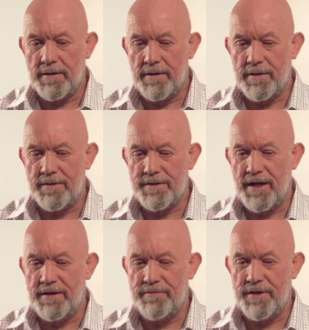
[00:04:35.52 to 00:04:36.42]
a
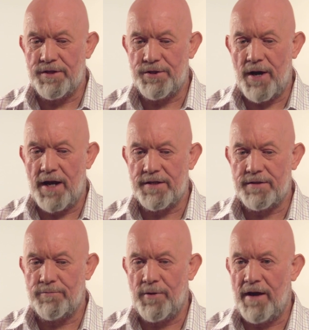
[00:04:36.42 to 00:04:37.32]
state of
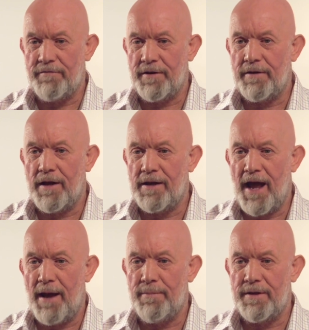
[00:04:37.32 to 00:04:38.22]
distress. Whenever a
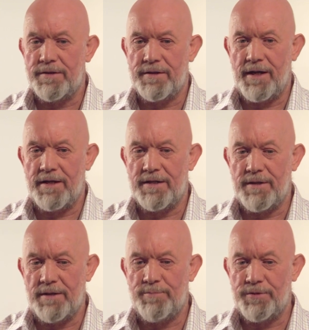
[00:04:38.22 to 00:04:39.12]
lamb is
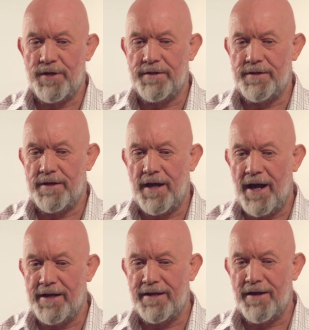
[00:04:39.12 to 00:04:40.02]
put under
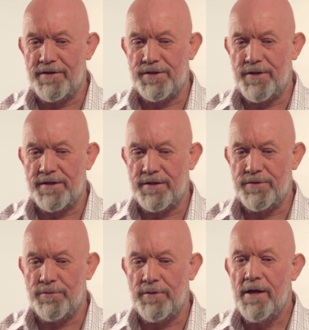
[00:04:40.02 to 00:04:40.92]
any kind of stress
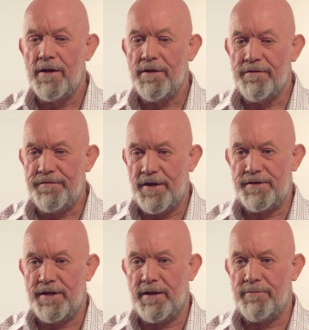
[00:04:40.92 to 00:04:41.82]
at all, the
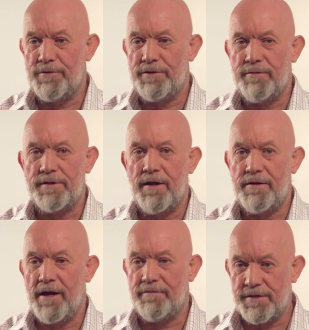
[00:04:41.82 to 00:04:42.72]
first thing it will do is go
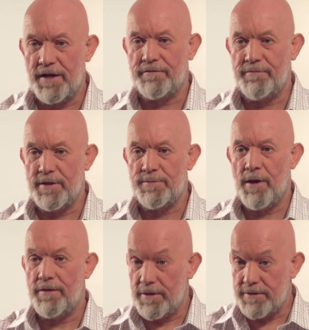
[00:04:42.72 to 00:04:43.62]
and have a suck from its
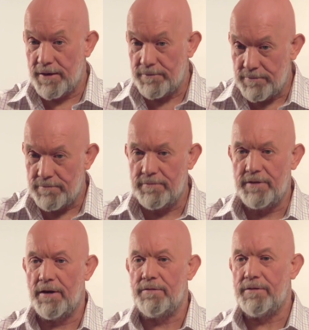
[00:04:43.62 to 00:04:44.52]
mother. So,
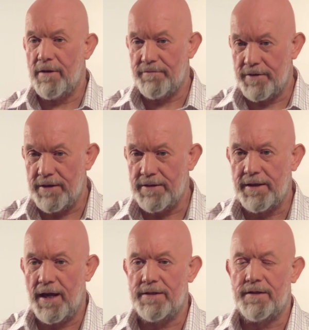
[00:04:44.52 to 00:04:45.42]
you know, you have an
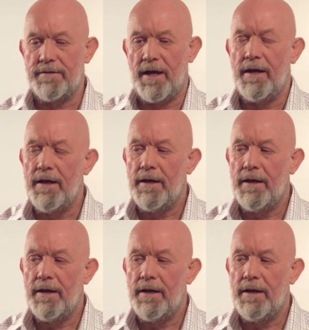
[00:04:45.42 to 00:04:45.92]
indicator there.